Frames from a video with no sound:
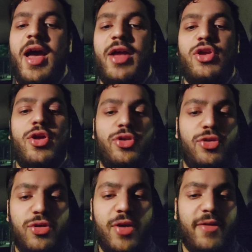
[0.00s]
and you
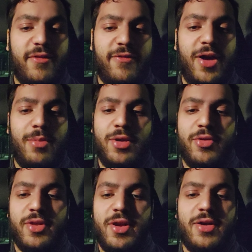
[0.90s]
do have a family
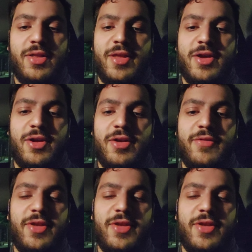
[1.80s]
on the line and that kind of